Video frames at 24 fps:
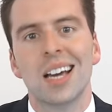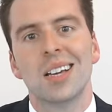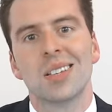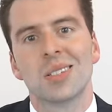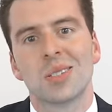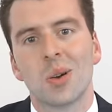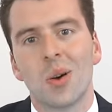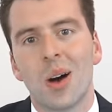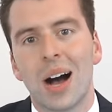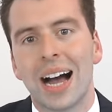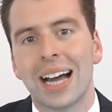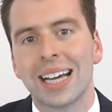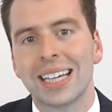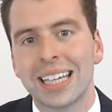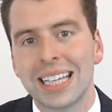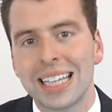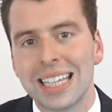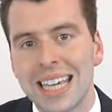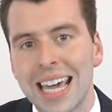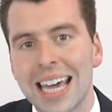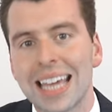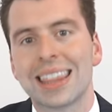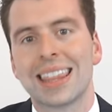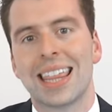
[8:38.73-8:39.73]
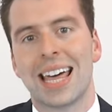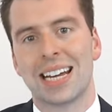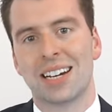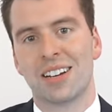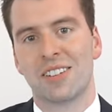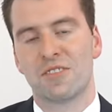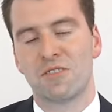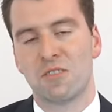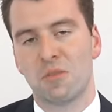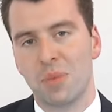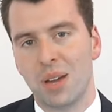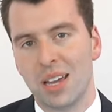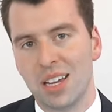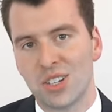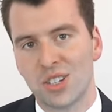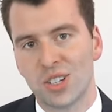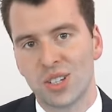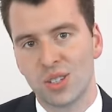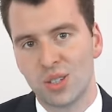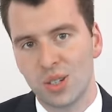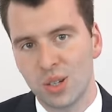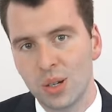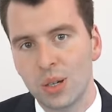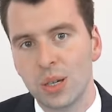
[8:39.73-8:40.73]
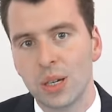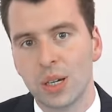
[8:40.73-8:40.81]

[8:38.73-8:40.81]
so I can get that information to